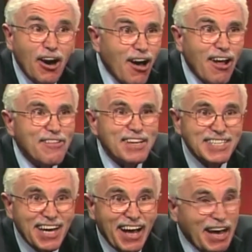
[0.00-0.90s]
all the
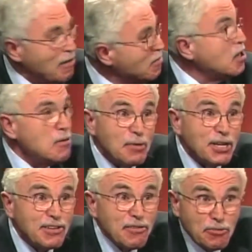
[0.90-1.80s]
time.
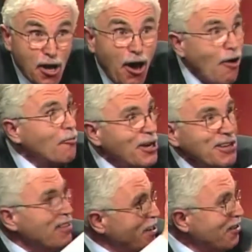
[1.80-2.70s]
But no,
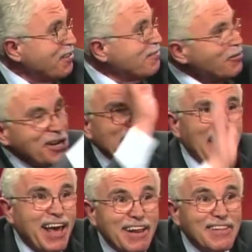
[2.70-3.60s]
we're there. We're going
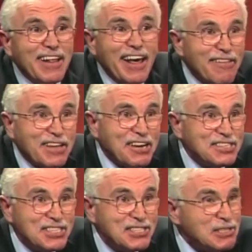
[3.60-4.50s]
to handle our
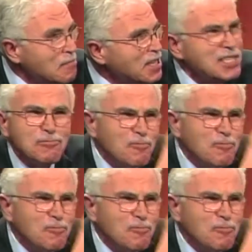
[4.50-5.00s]
healthcare system because